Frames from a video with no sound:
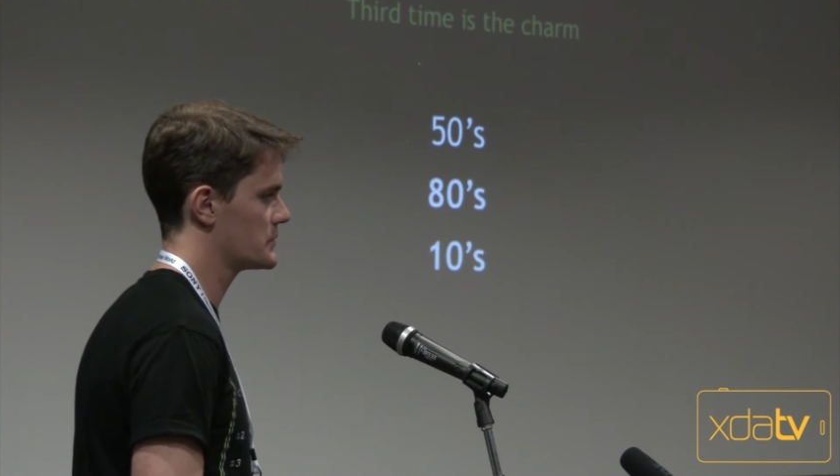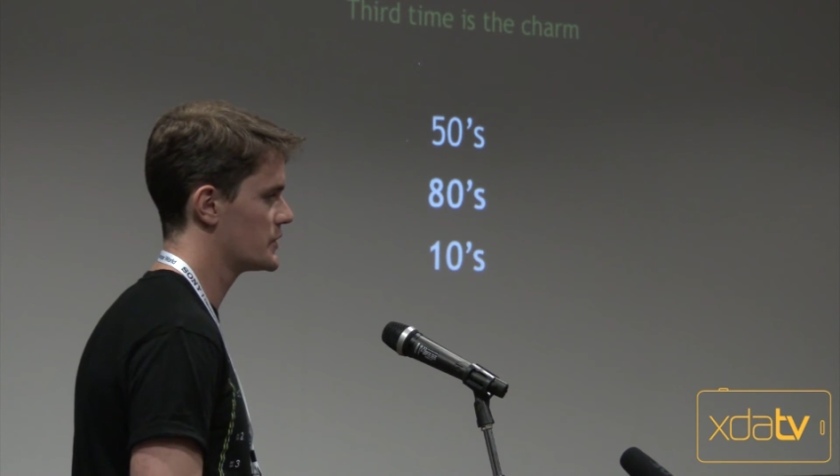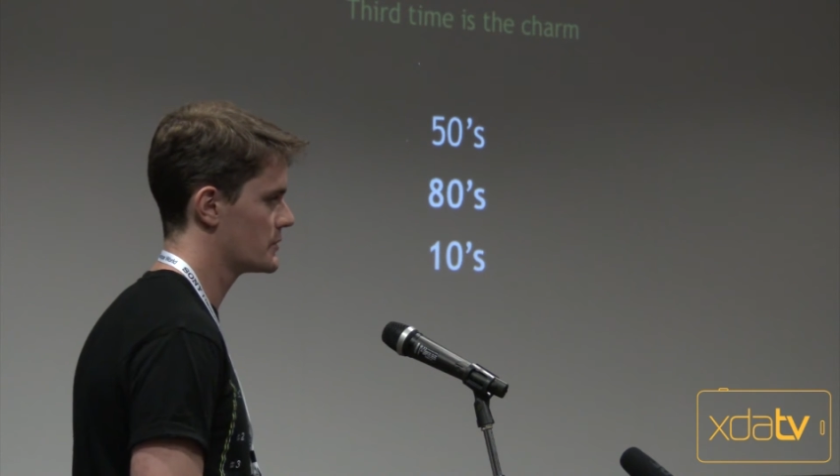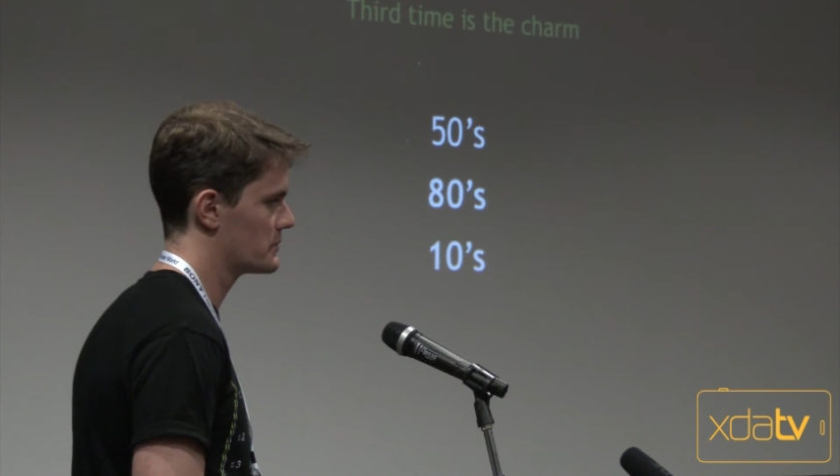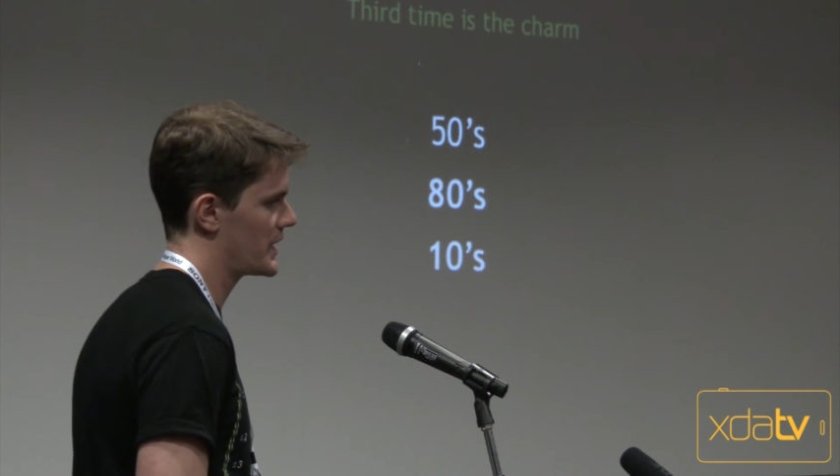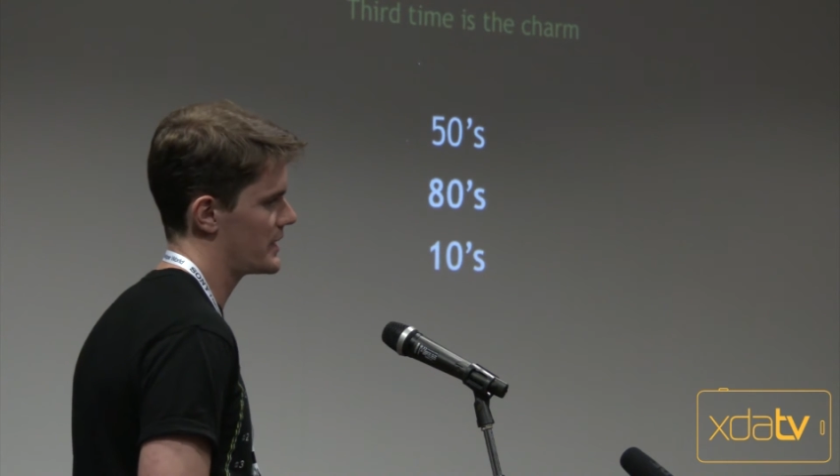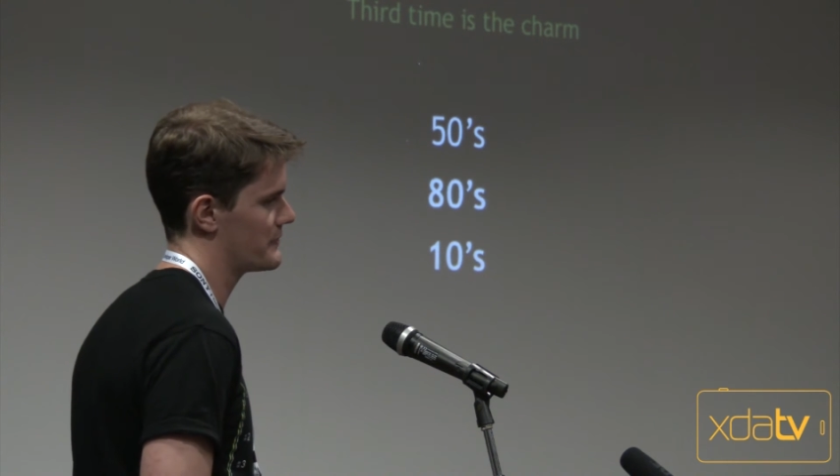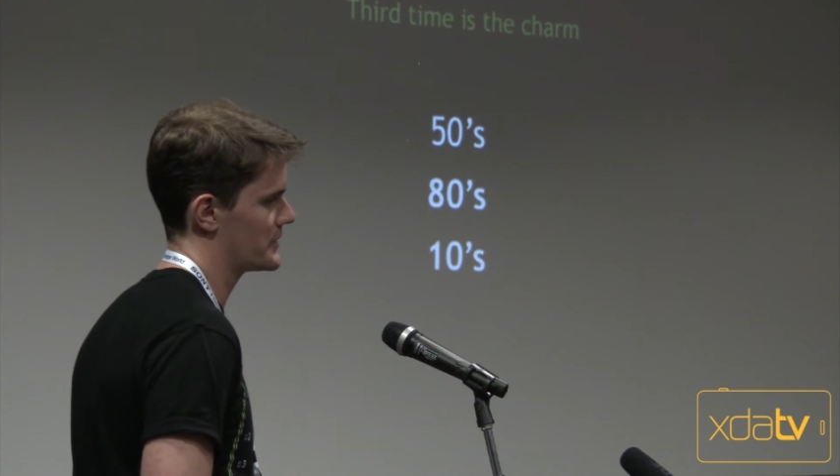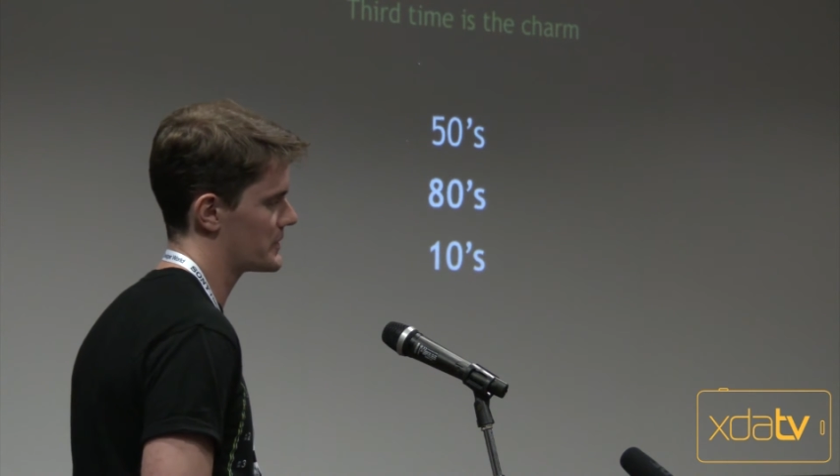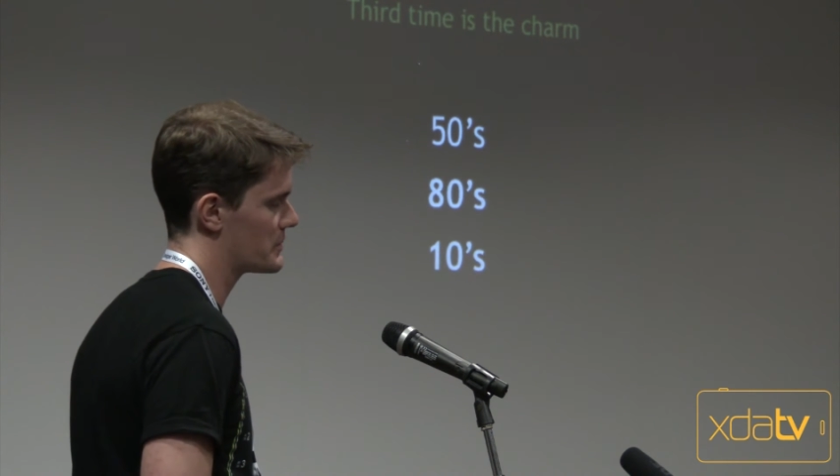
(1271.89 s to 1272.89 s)
human
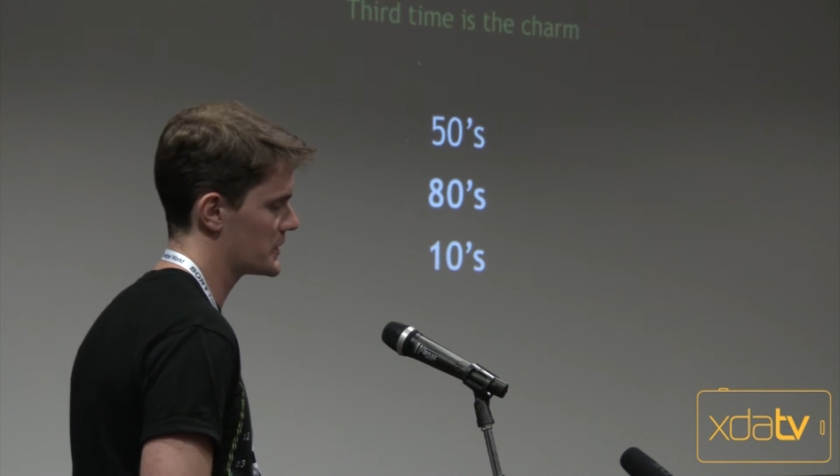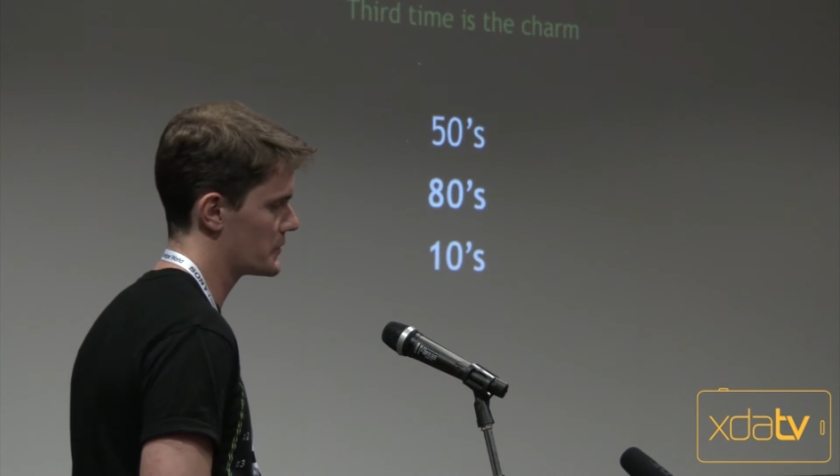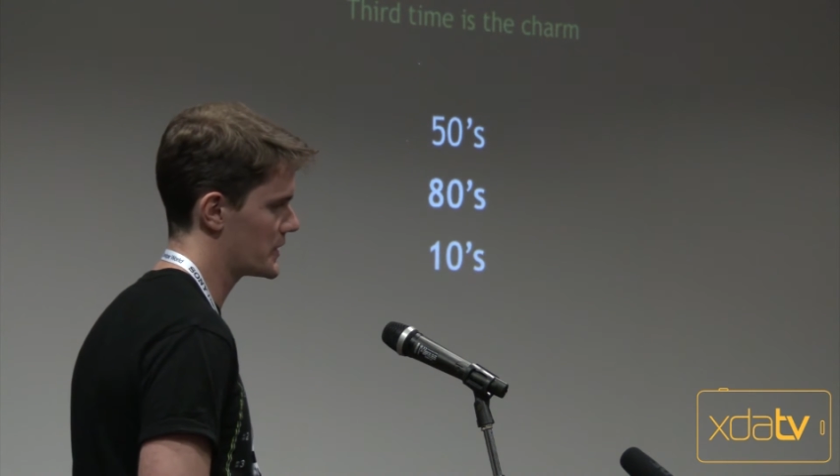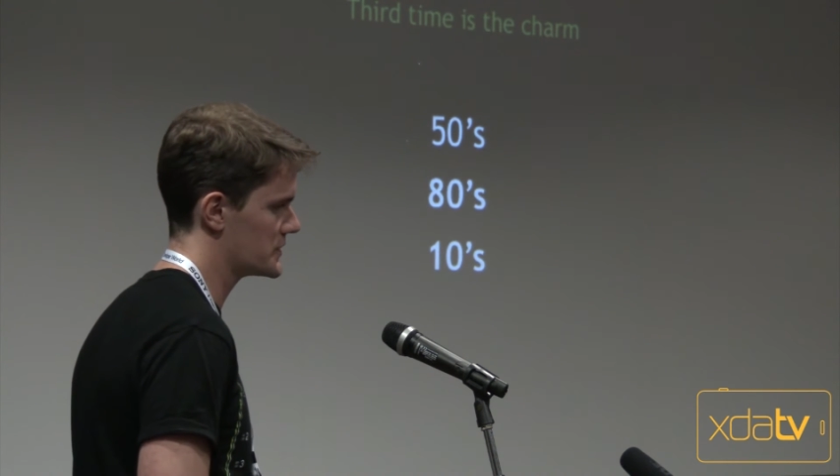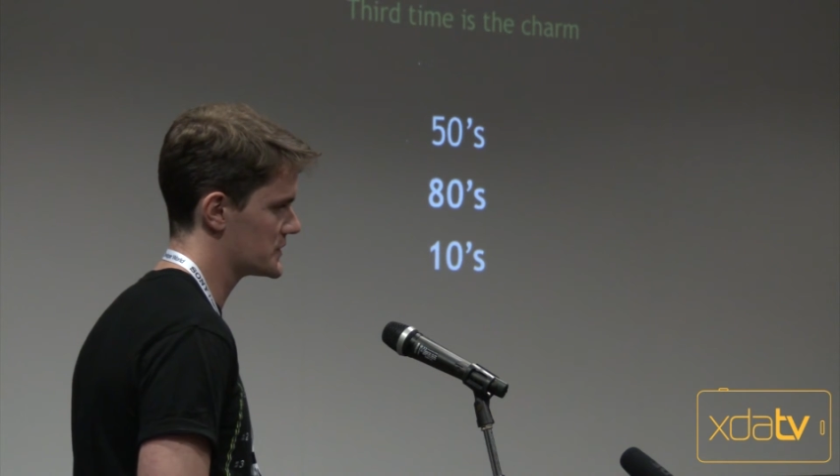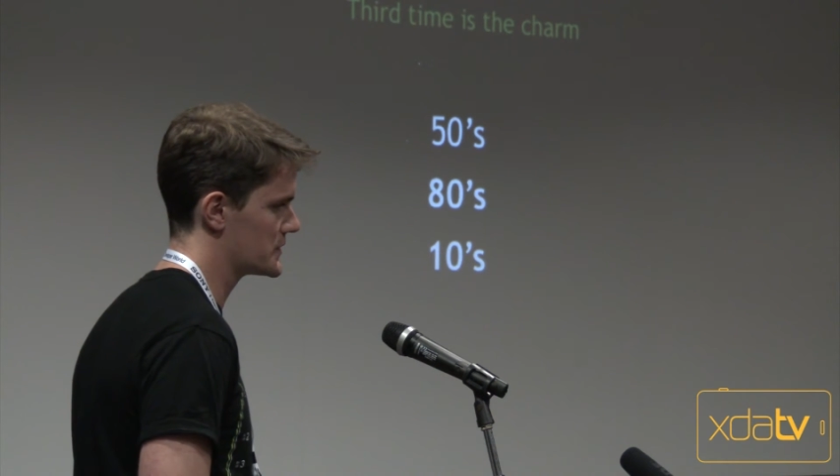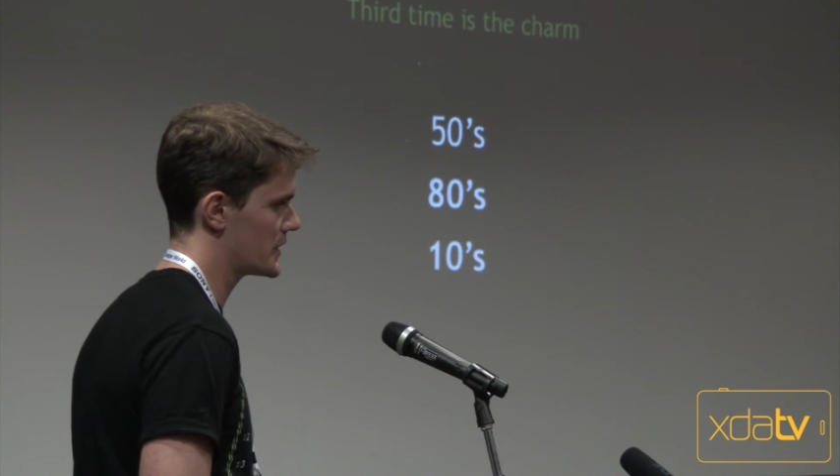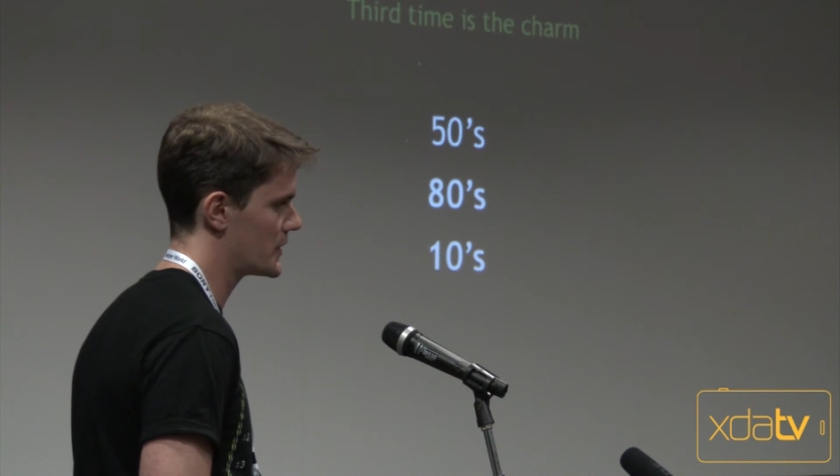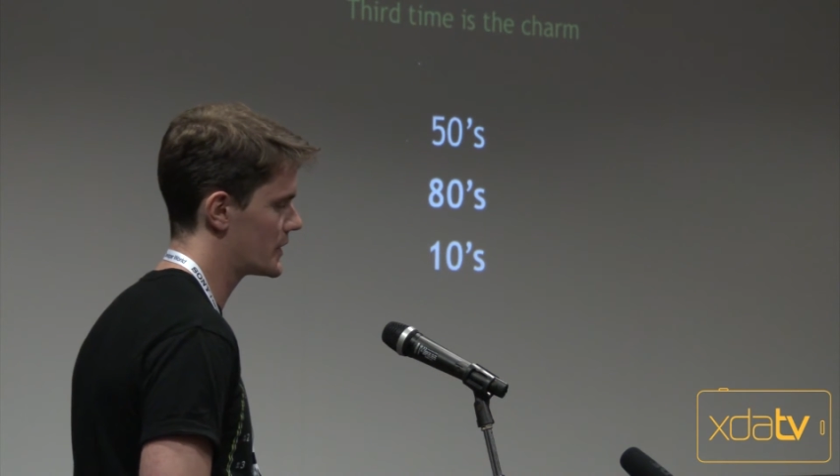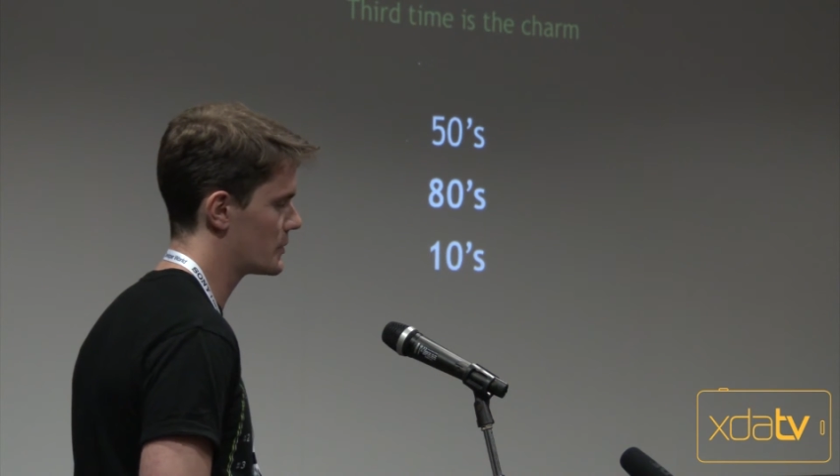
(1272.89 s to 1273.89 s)
behavior, but you want to do it
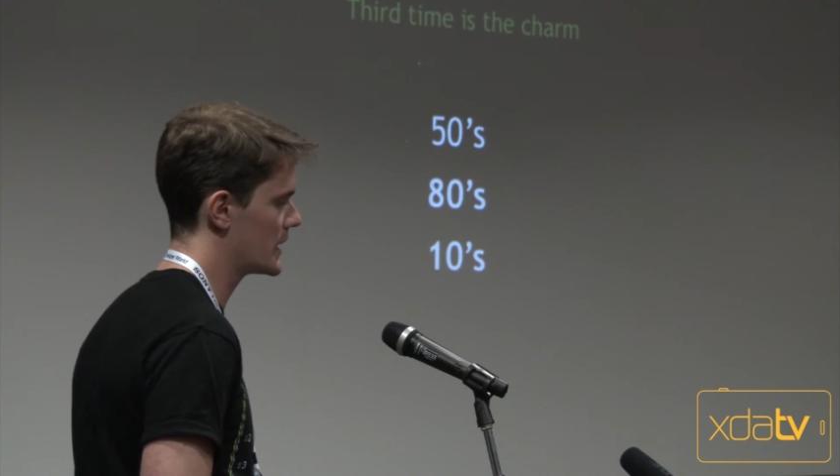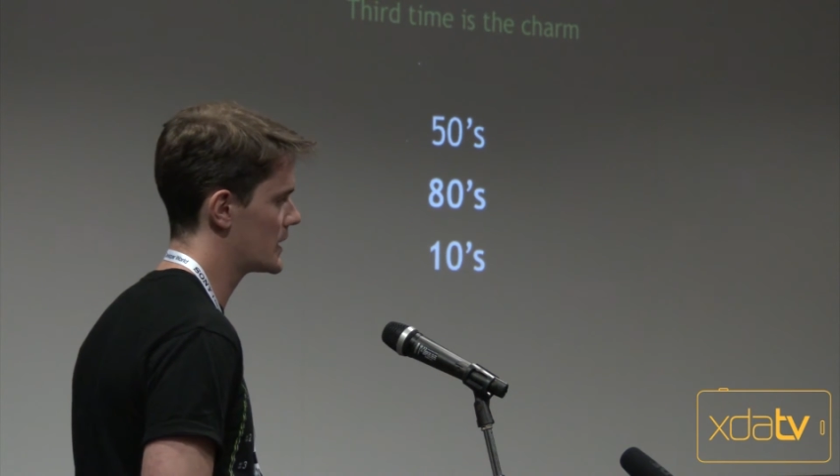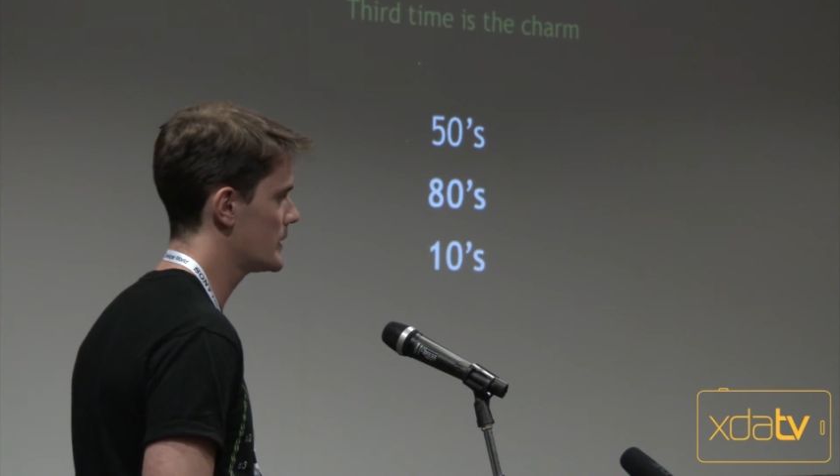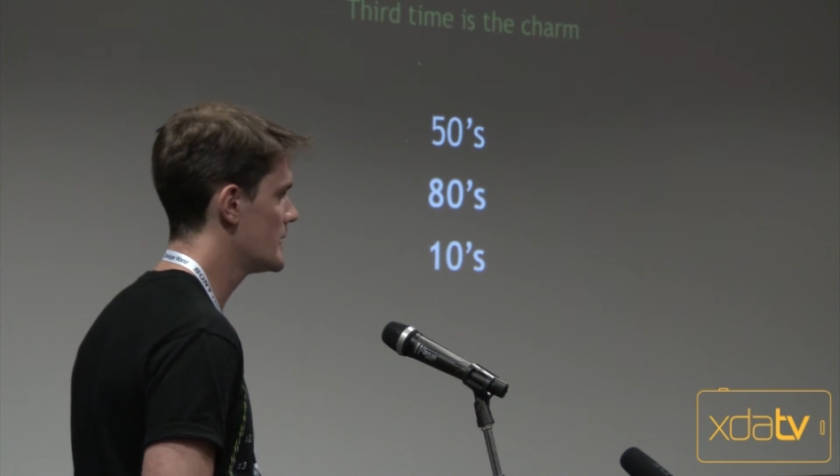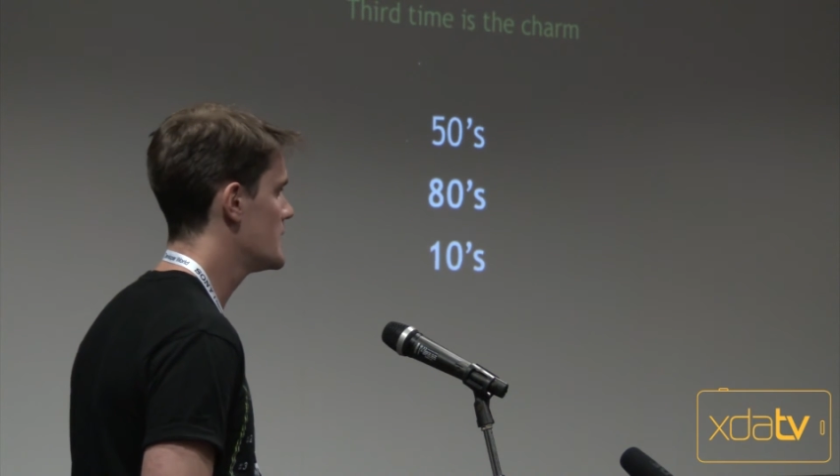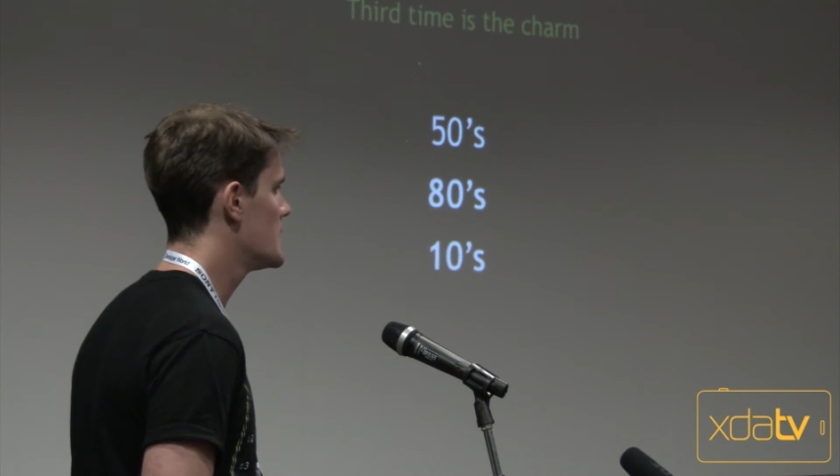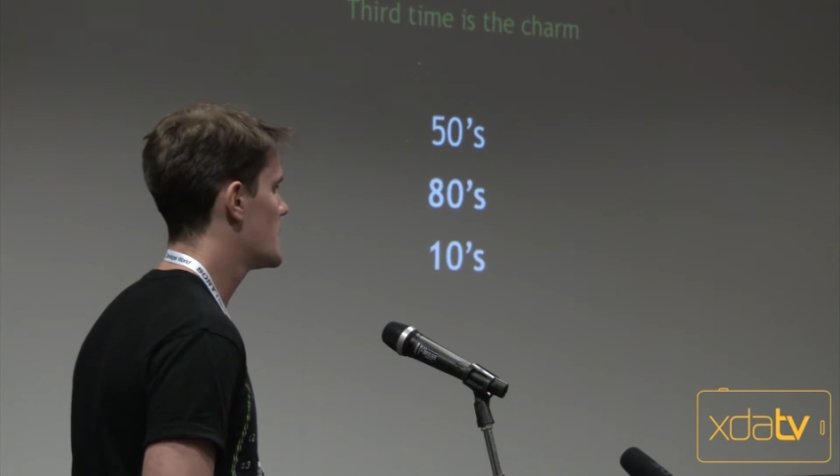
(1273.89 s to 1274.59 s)
on hardware,